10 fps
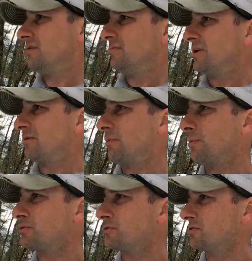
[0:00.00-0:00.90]
man, I'm
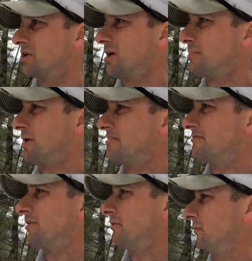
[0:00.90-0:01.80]
almost to the top and I haven't
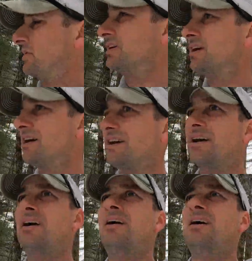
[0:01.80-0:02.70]
found a leak yet.
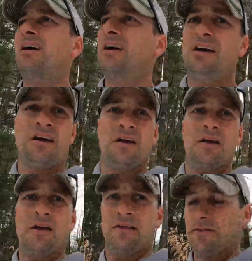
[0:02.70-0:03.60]

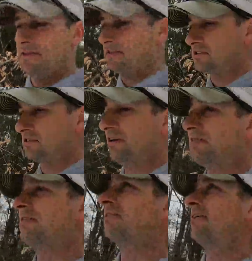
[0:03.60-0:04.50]
This is
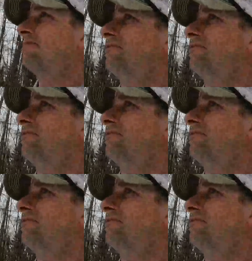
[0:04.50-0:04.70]
unreal to have